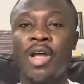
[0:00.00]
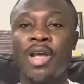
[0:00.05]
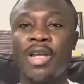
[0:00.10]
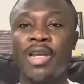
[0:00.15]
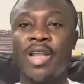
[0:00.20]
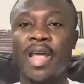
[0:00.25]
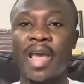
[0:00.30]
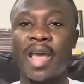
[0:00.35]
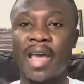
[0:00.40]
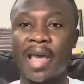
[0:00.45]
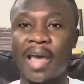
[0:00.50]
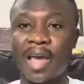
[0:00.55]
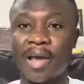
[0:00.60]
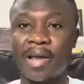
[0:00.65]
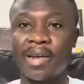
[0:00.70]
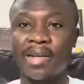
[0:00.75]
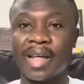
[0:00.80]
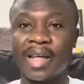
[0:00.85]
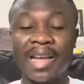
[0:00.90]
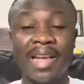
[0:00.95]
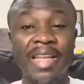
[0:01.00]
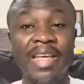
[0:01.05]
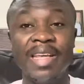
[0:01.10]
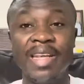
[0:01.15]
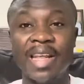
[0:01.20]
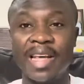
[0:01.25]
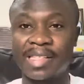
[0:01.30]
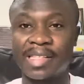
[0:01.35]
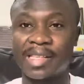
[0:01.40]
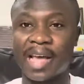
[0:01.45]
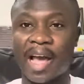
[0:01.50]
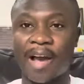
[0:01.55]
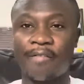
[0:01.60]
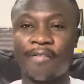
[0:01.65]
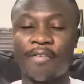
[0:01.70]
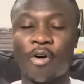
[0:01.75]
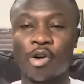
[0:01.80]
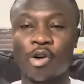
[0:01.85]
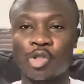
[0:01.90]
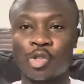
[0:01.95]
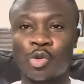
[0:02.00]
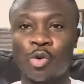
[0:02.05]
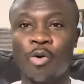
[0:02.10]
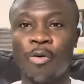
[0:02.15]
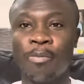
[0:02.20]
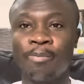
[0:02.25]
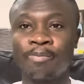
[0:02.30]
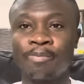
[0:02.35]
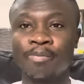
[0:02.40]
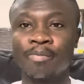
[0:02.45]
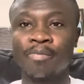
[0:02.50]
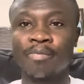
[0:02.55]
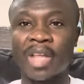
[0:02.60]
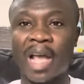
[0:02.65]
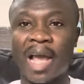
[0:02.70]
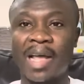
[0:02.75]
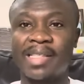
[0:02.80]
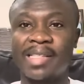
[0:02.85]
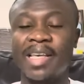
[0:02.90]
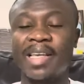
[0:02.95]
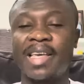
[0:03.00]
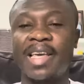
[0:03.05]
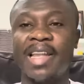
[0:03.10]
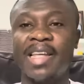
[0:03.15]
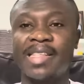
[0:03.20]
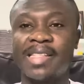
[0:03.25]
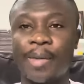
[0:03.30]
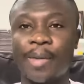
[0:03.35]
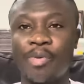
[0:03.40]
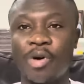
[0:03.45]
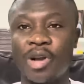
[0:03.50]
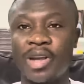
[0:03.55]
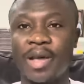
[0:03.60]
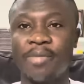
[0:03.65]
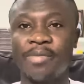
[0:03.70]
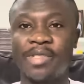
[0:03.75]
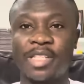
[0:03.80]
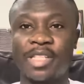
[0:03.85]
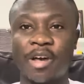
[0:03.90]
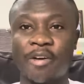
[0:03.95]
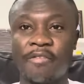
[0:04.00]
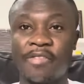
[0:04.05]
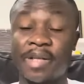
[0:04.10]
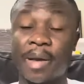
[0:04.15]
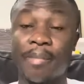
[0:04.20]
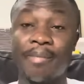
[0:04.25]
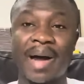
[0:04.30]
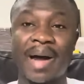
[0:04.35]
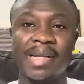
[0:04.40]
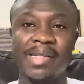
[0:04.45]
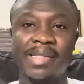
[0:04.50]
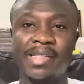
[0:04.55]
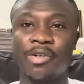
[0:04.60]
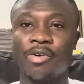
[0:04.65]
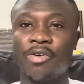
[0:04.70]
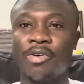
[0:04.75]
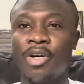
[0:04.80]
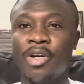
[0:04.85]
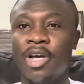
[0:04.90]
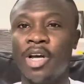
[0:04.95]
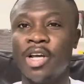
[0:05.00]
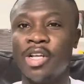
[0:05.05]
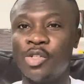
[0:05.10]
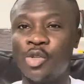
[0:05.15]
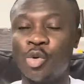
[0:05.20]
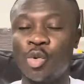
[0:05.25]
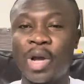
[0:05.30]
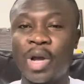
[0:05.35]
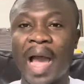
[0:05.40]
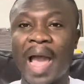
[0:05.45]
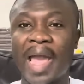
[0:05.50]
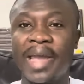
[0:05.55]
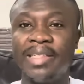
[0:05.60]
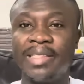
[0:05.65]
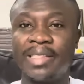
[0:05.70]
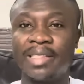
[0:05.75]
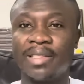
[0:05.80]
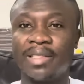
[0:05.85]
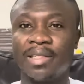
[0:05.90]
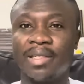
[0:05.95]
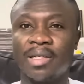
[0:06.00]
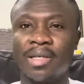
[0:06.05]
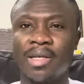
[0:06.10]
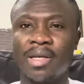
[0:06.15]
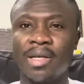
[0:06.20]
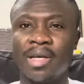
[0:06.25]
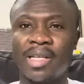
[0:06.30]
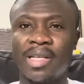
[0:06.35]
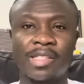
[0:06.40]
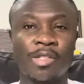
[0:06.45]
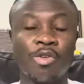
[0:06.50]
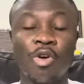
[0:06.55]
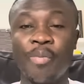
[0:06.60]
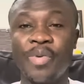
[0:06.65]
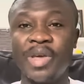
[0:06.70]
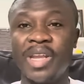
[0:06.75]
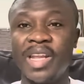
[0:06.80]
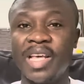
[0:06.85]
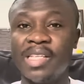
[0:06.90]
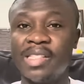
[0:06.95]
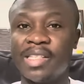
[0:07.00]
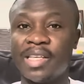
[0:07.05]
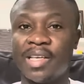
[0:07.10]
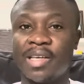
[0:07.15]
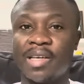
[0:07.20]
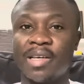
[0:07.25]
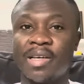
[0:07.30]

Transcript: the leaders have also taken it upon themselves, the mantle to guide. It's not been easy